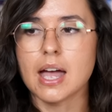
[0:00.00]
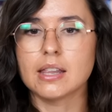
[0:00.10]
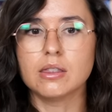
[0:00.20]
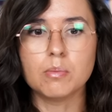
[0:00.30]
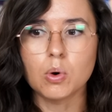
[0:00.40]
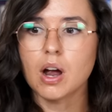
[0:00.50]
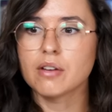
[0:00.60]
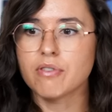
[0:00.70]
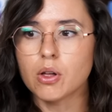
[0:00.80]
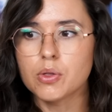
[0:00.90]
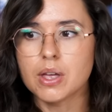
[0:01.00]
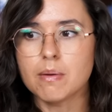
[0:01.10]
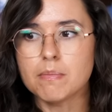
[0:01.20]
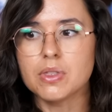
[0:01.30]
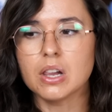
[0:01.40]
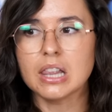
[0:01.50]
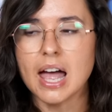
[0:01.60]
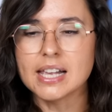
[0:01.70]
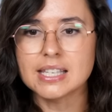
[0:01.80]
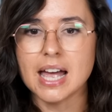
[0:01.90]
and the more I followed them, the
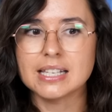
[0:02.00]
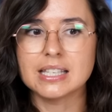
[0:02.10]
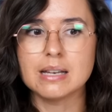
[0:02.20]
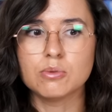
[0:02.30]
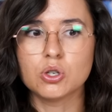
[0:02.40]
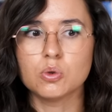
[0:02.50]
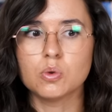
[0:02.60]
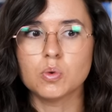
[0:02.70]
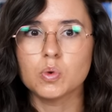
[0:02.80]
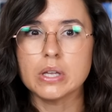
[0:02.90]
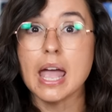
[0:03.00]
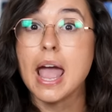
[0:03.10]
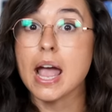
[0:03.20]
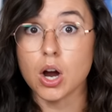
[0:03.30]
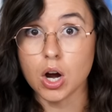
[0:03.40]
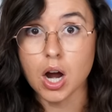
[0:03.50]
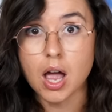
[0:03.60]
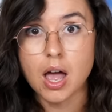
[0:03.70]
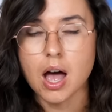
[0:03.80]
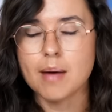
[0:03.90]
less I seemed to care
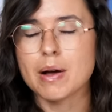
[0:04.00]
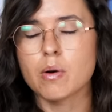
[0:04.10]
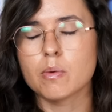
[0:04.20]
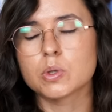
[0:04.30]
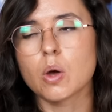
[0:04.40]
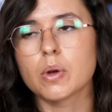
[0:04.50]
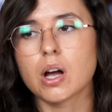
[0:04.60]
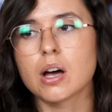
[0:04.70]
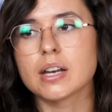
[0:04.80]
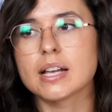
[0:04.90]
about what was going on.